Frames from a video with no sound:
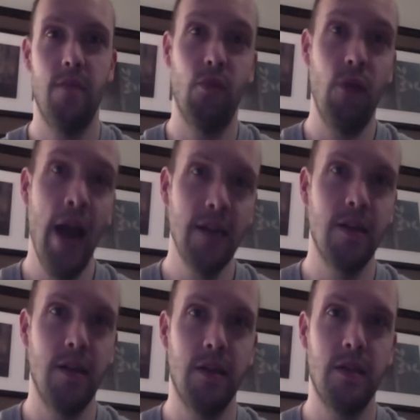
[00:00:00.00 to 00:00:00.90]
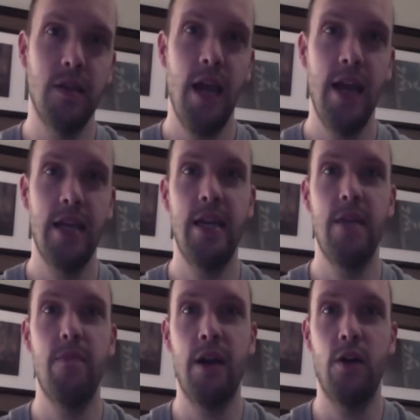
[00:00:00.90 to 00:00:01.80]
practice and
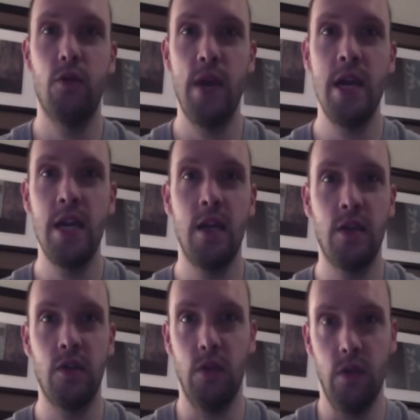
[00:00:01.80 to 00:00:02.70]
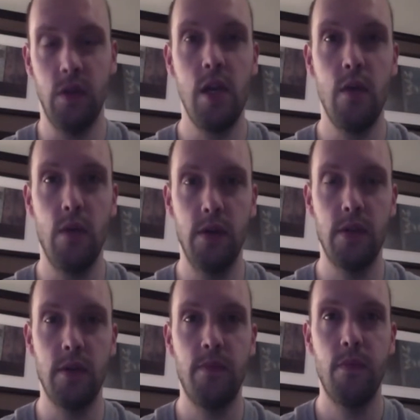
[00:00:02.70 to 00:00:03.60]
getting better rankings for those
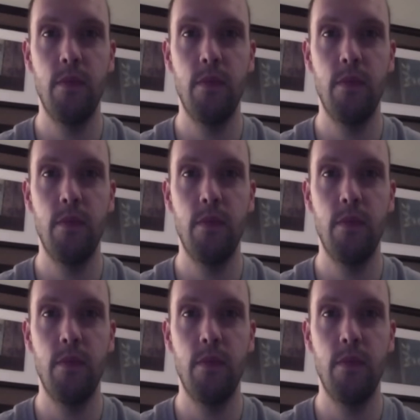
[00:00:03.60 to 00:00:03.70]
keywords.